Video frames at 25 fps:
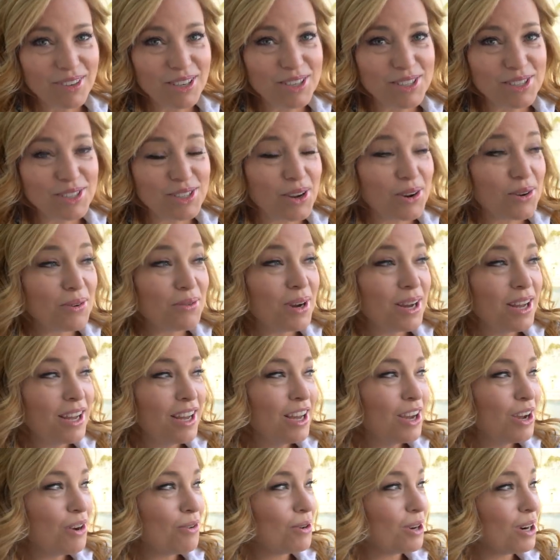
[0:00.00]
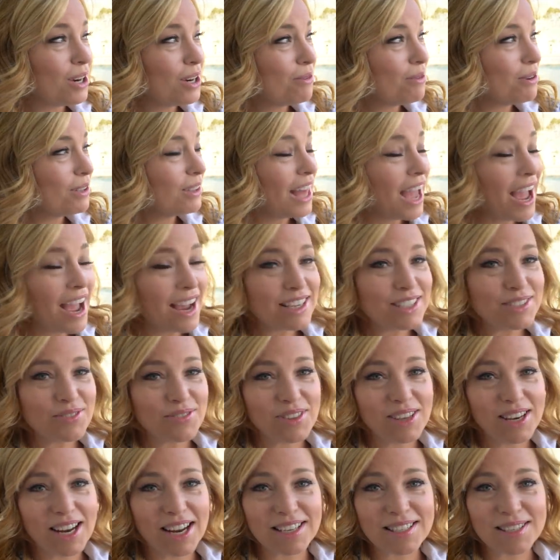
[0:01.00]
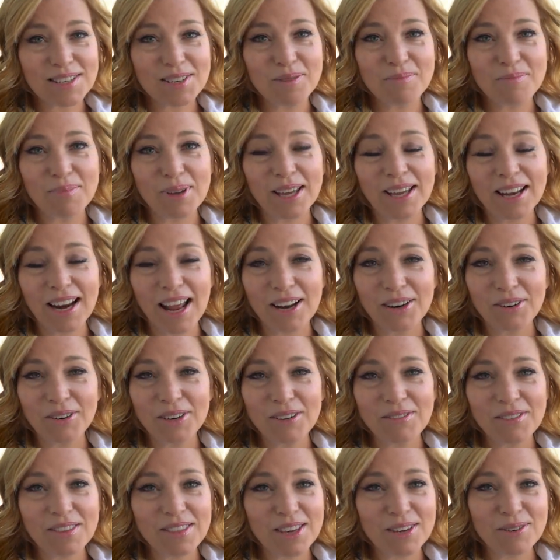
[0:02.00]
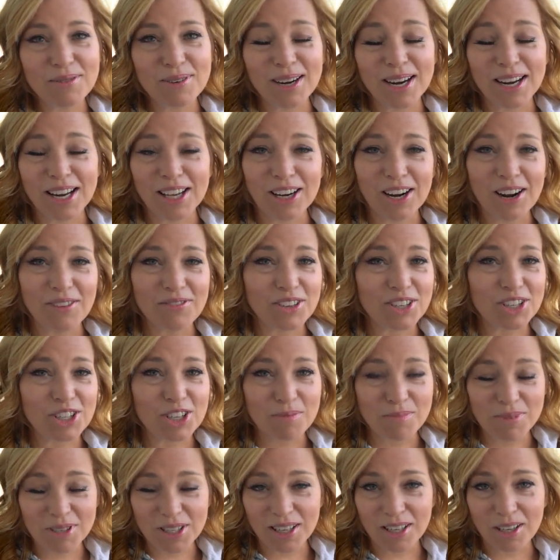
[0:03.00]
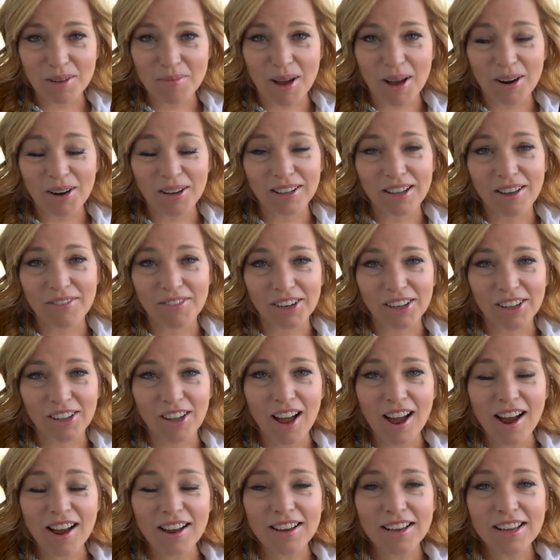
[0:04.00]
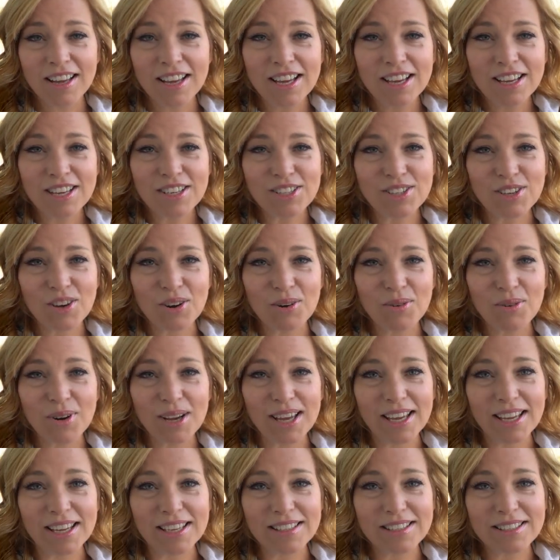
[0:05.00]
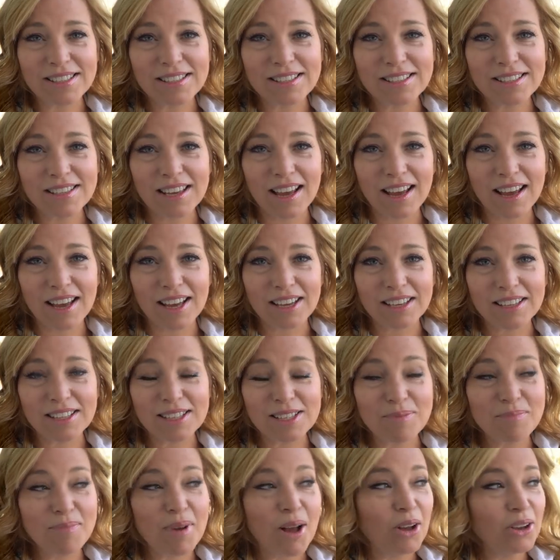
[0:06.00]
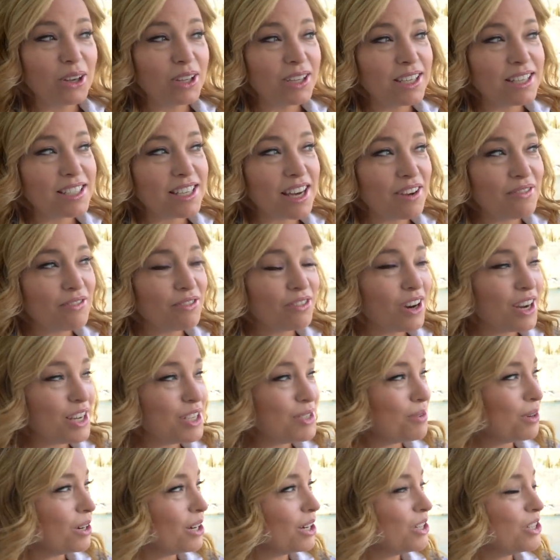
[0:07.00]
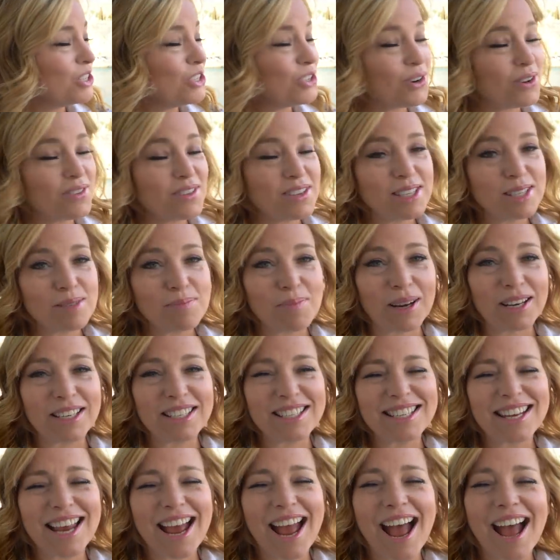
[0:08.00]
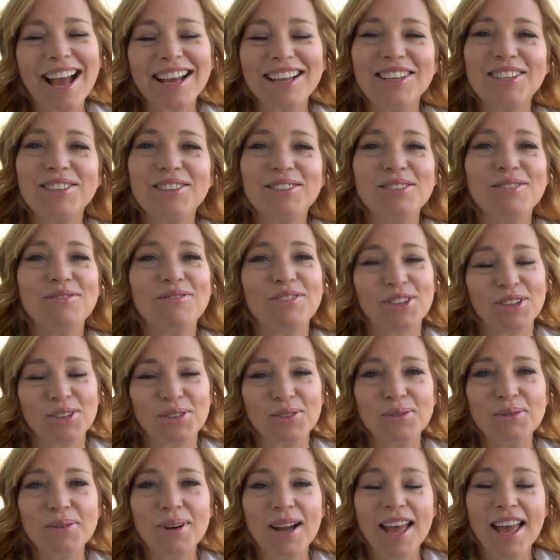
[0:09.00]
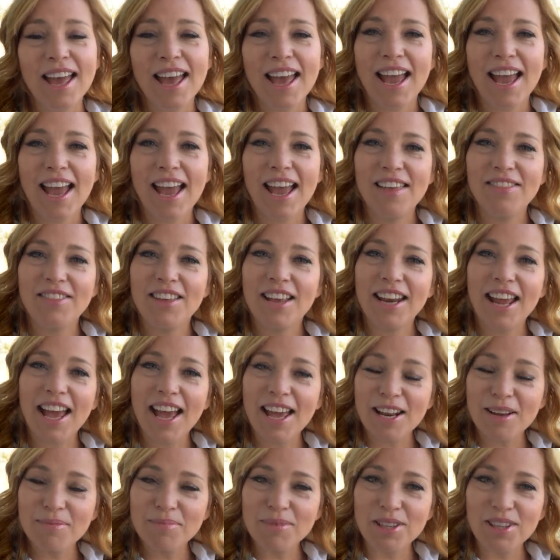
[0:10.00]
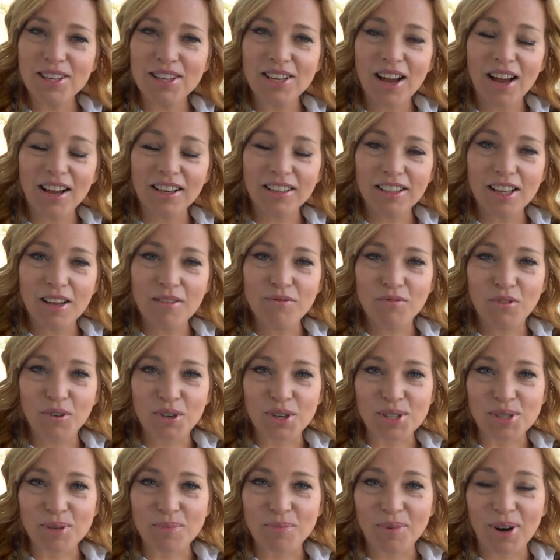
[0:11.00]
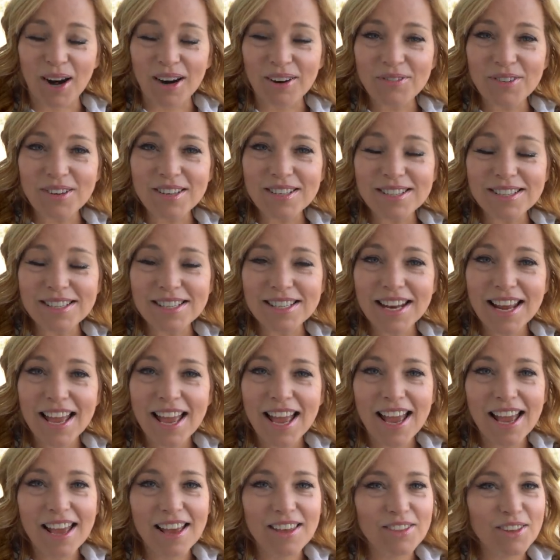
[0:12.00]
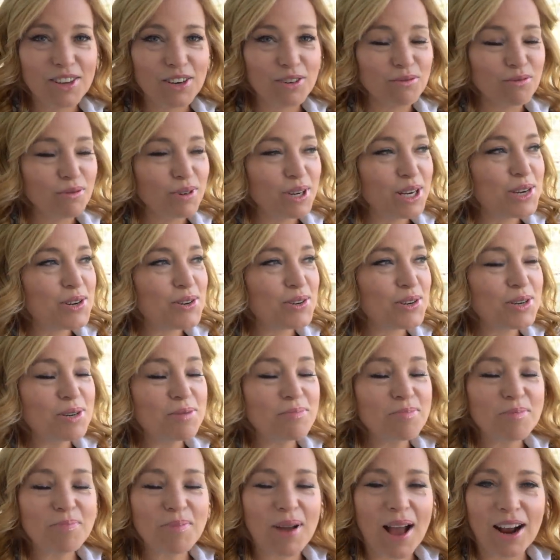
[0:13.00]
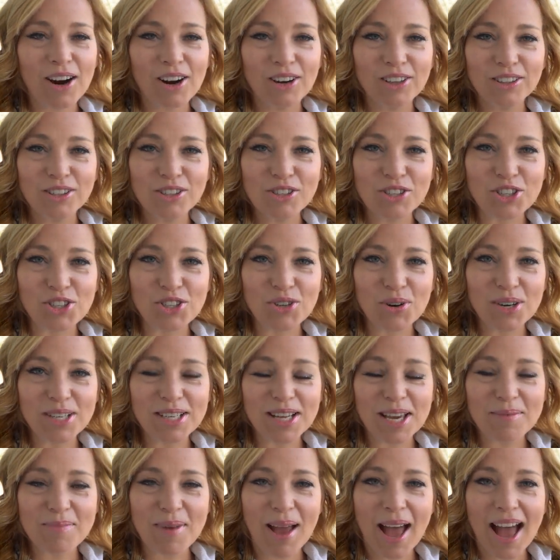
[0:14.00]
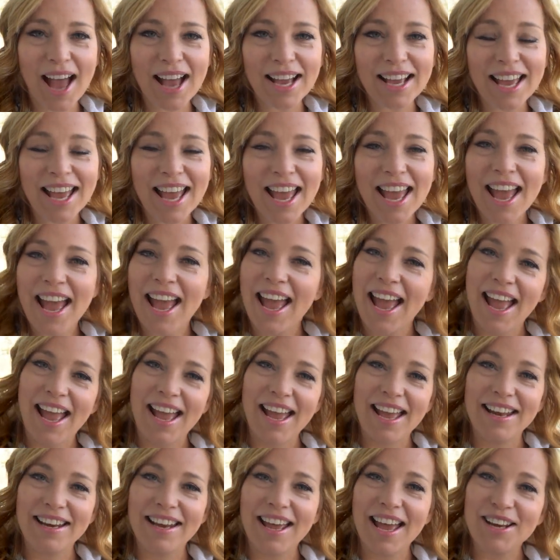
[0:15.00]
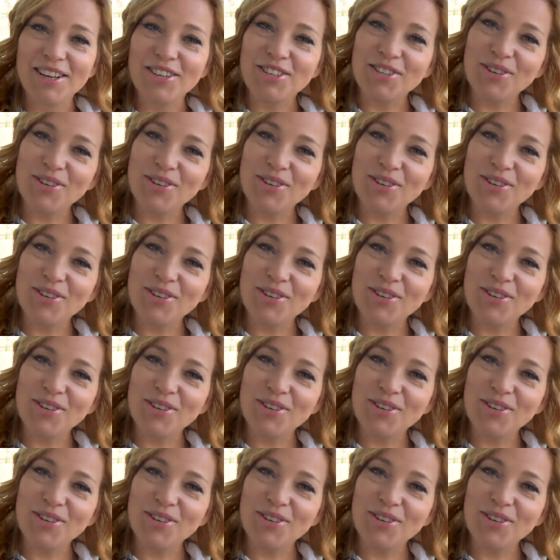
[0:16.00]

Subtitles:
So we're gonna relax for the next little bit. I don't even think we're gonna get off the ship until about 11 o'clock. So it's some balcony time for us. We're gonna enjoy this spectacular view and then head up to the Yacht Club for some breakfast and then regroup, pack our little shore day bag, and head